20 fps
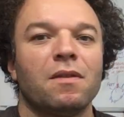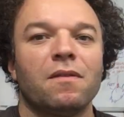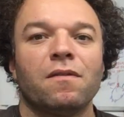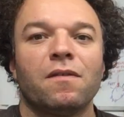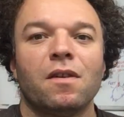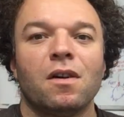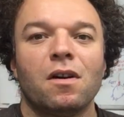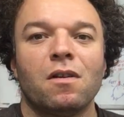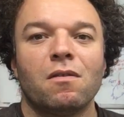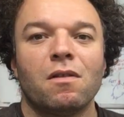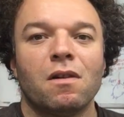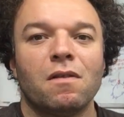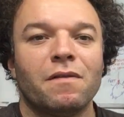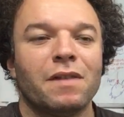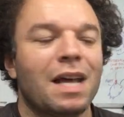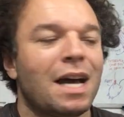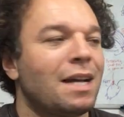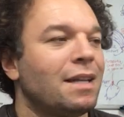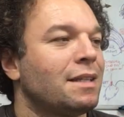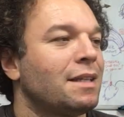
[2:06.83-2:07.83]
the fur over
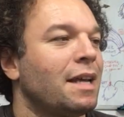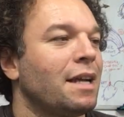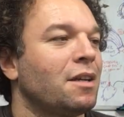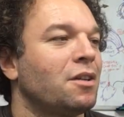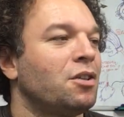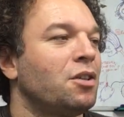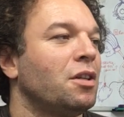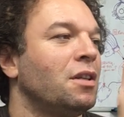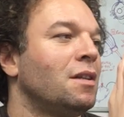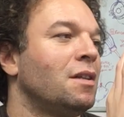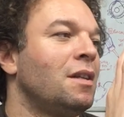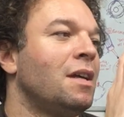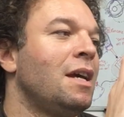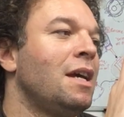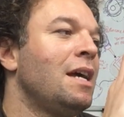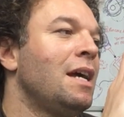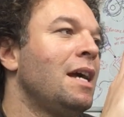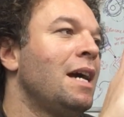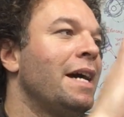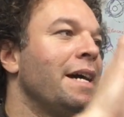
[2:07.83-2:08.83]
that section
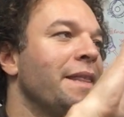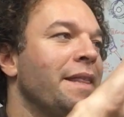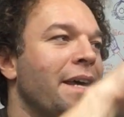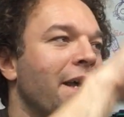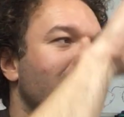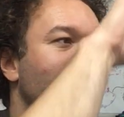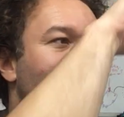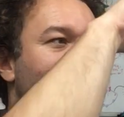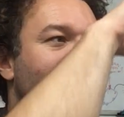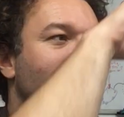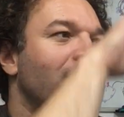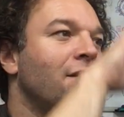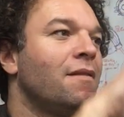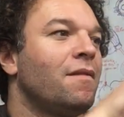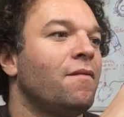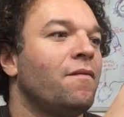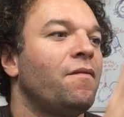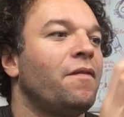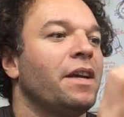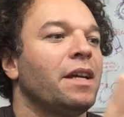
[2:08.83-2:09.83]
and then
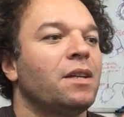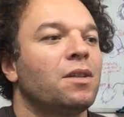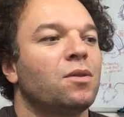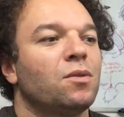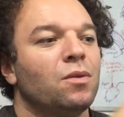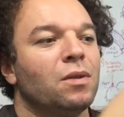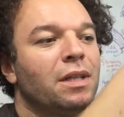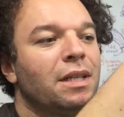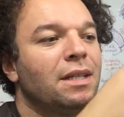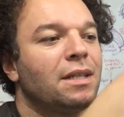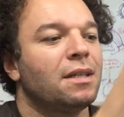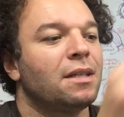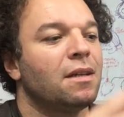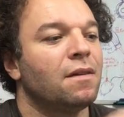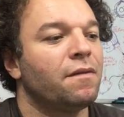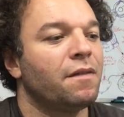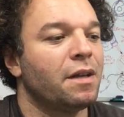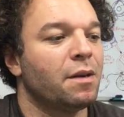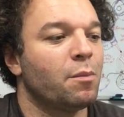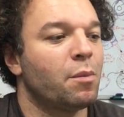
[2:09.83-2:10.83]
fix all this
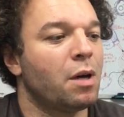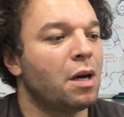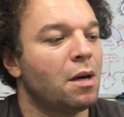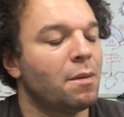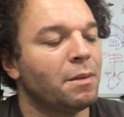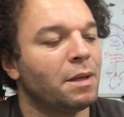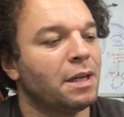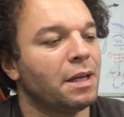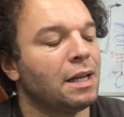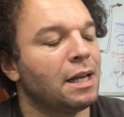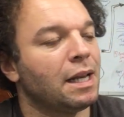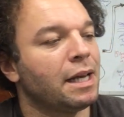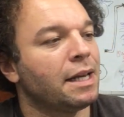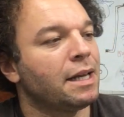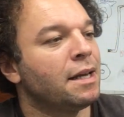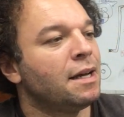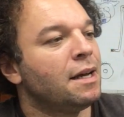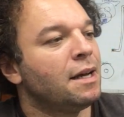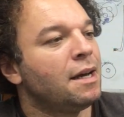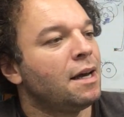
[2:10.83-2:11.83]
stuff in permanently.
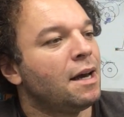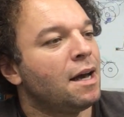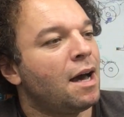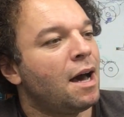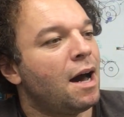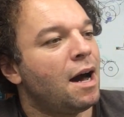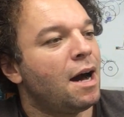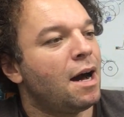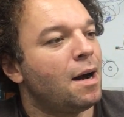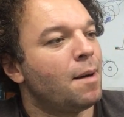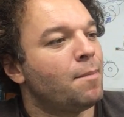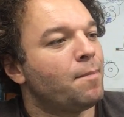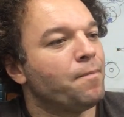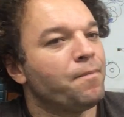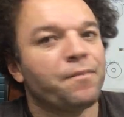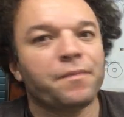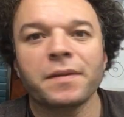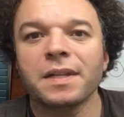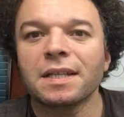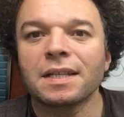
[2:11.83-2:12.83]

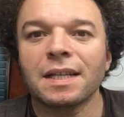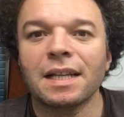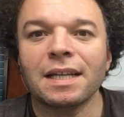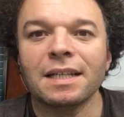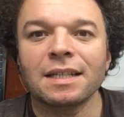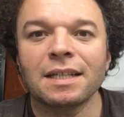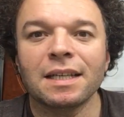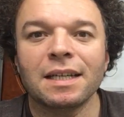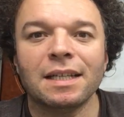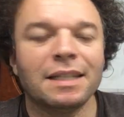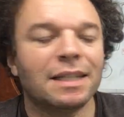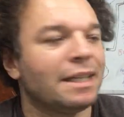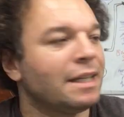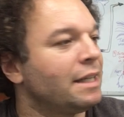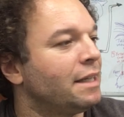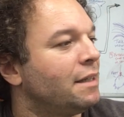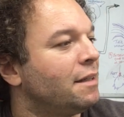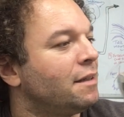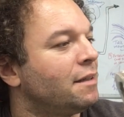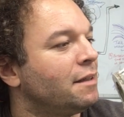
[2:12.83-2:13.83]
So that's the
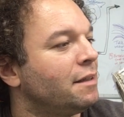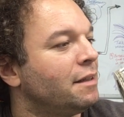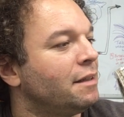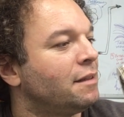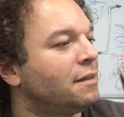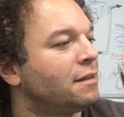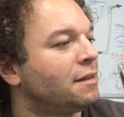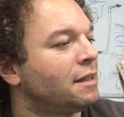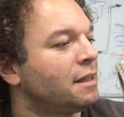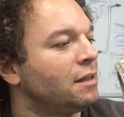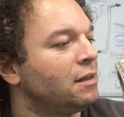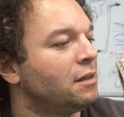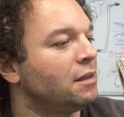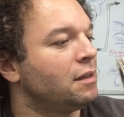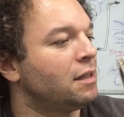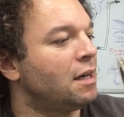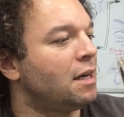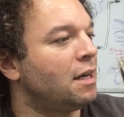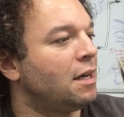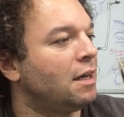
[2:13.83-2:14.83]
idea. It's
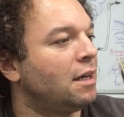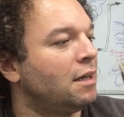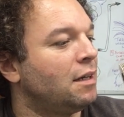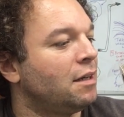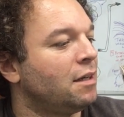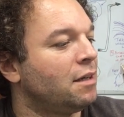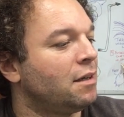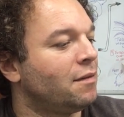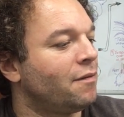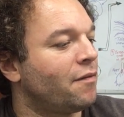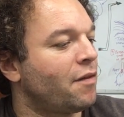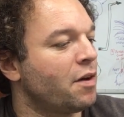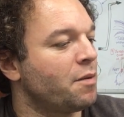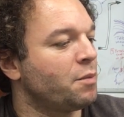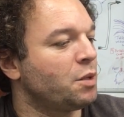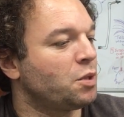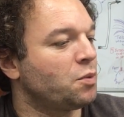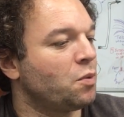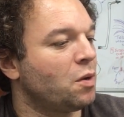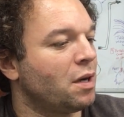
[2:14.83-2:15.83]
still very
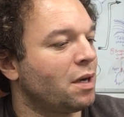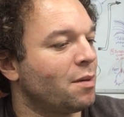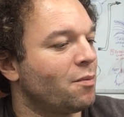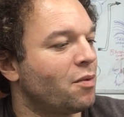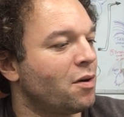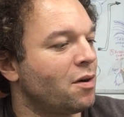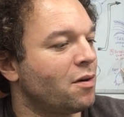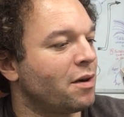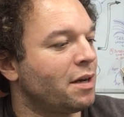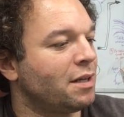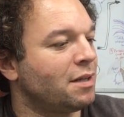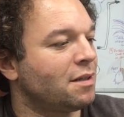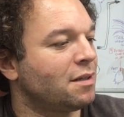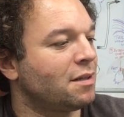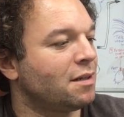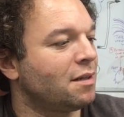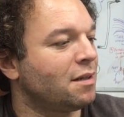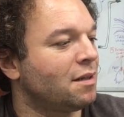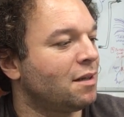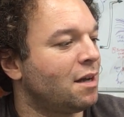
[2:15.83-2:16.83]
much work in
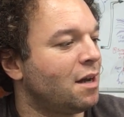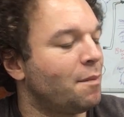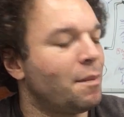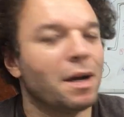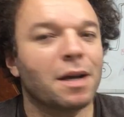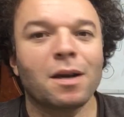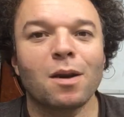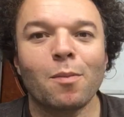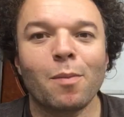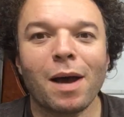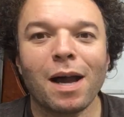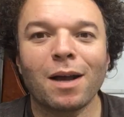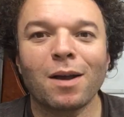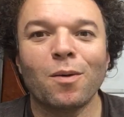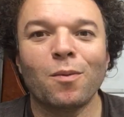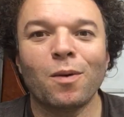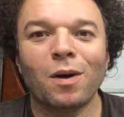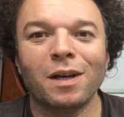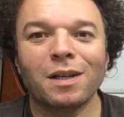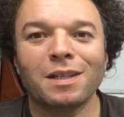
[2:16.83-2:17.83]
progress. I might go back
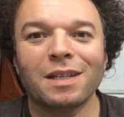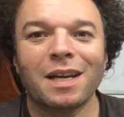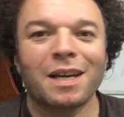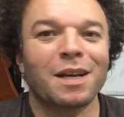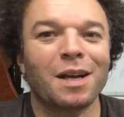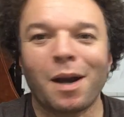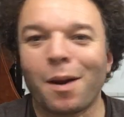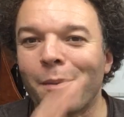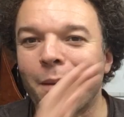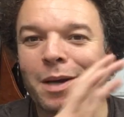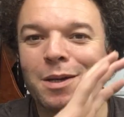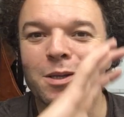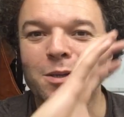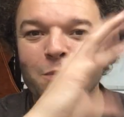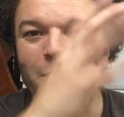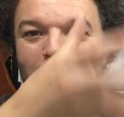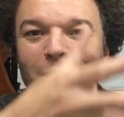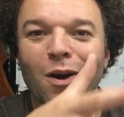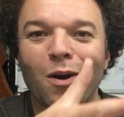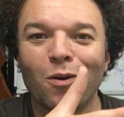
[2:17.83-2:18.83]
on what I said and I might just
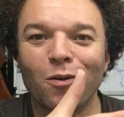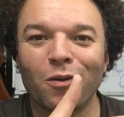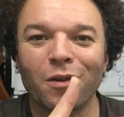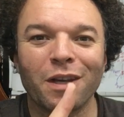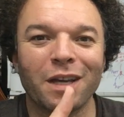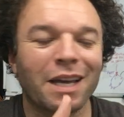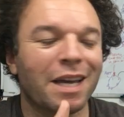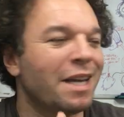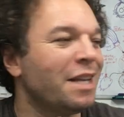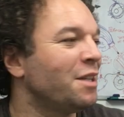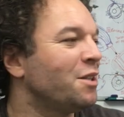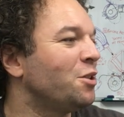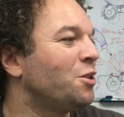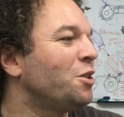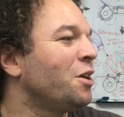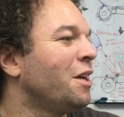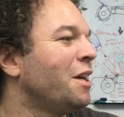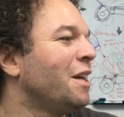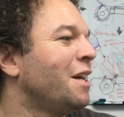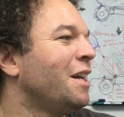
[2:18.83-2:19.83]
make the whole thing
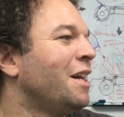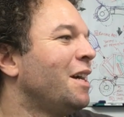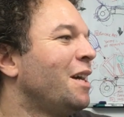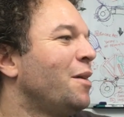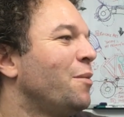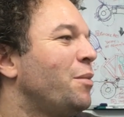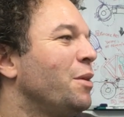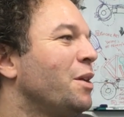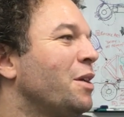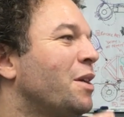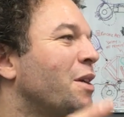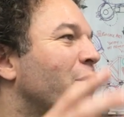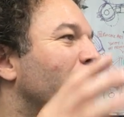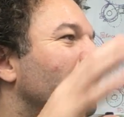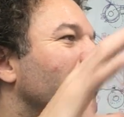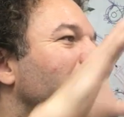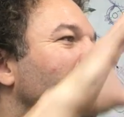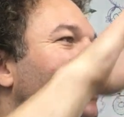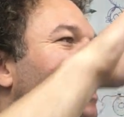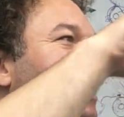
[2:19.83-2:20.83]
hinge, but you can
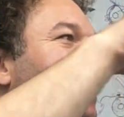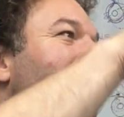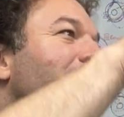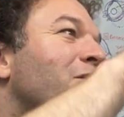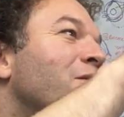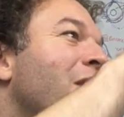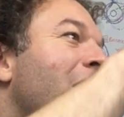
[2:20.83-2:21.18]
appreciate even